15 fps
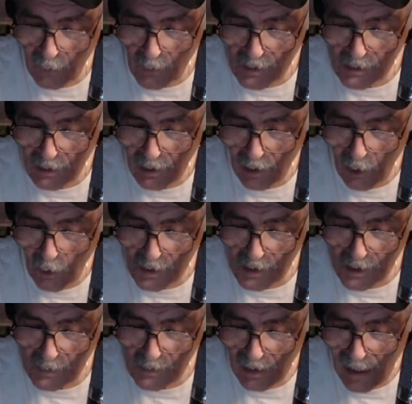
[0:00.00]
which is lower,
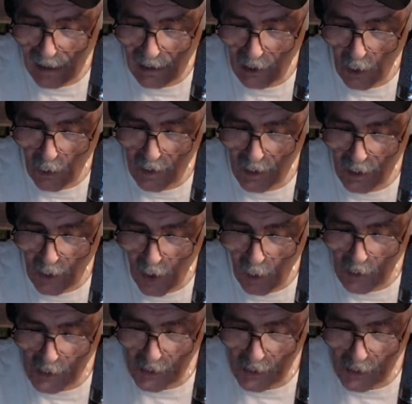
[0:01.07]
seems a lot lower than normal.